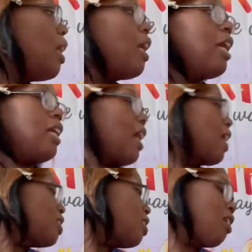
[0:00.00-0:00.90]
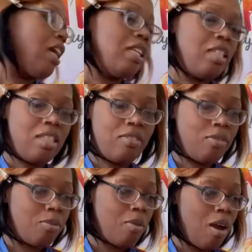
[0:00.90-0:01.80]
He got a shirt like this
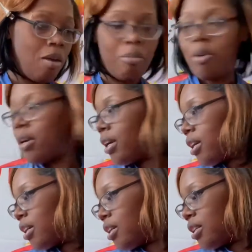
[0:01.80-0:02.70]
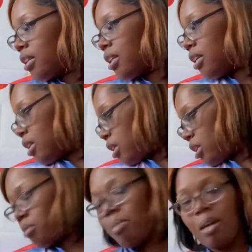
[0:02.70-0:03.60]
from Walmart in
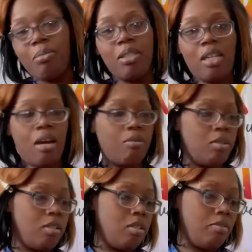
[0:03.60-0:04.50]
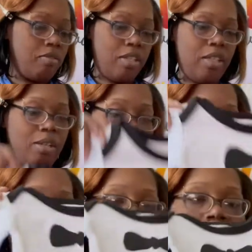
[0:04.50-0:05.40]
his baby shower uh, video.
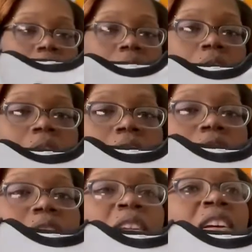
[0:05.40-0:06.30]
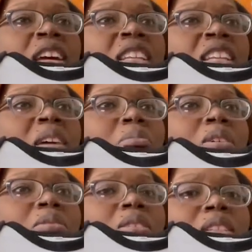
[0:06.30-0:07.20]
But did you know that that
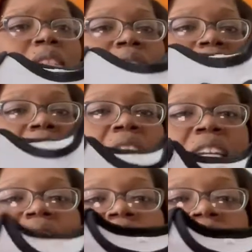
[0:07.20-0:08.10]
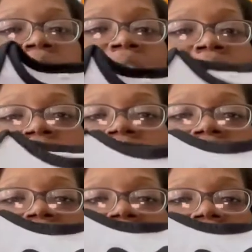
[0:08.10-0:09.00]
blue one? Mm-hmm. I didn't.
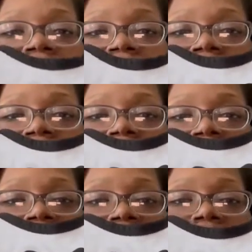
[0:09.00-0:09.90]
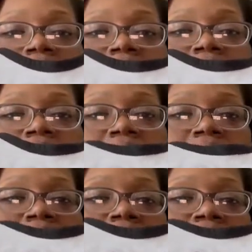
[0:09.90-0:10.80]
He got a shirt like this. It's, it, it say the
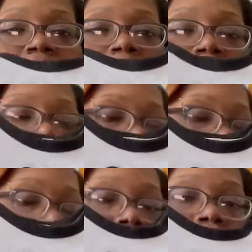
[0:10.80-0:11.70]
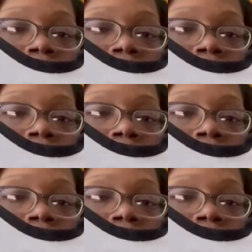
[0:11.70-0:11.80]
same thing, but it's blue.